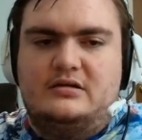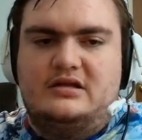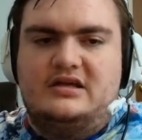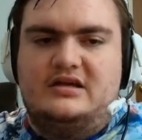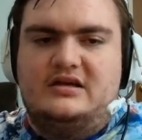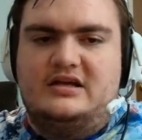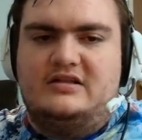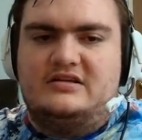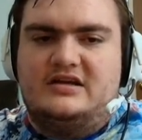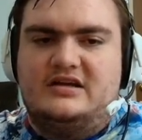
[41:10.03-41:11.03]
I
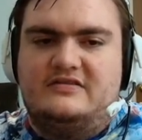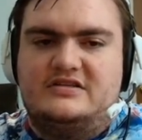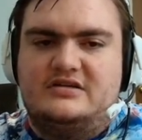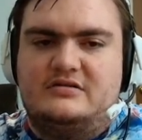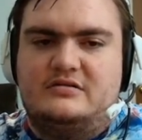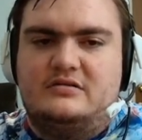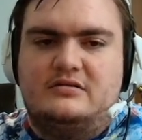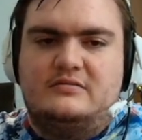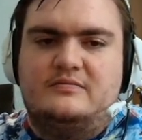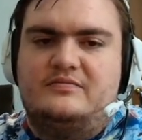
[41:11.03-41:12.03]
clicked off, so
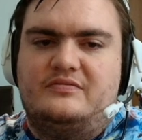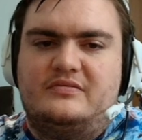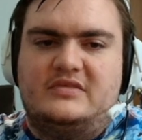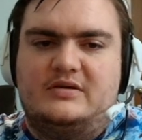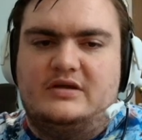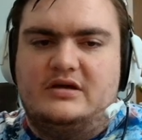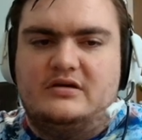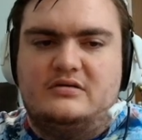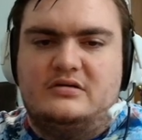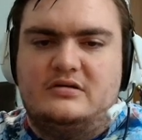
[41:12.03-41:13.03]
there we
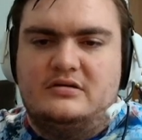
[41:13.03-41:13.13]
go.